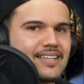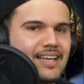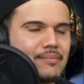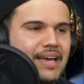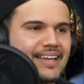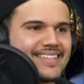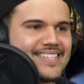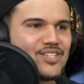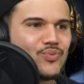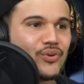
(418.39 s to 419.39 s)

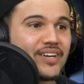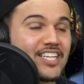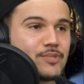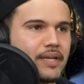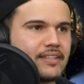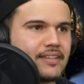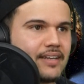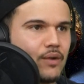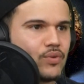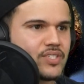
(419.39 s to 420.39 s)
You weren't expecting
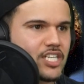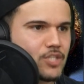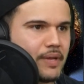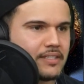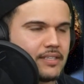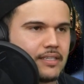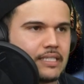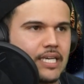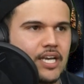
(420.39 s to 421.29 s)
it. I wasn't expecting it.